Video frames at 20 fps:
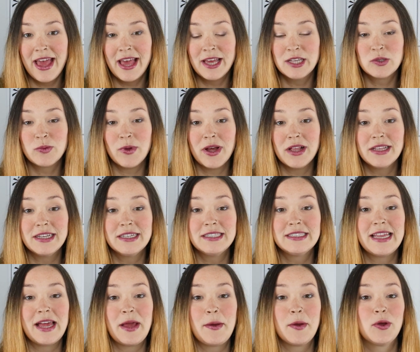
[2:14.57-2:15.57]
as well
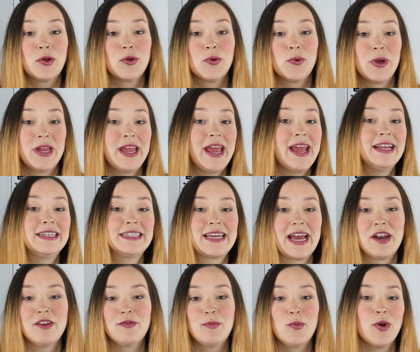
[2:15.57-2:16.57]
as create
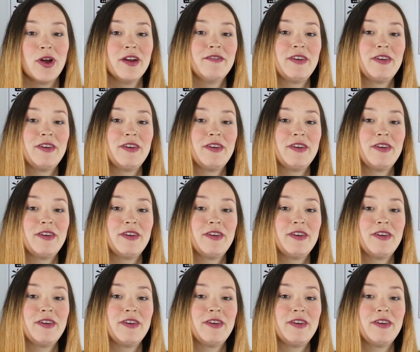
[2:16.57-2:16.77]
kind of more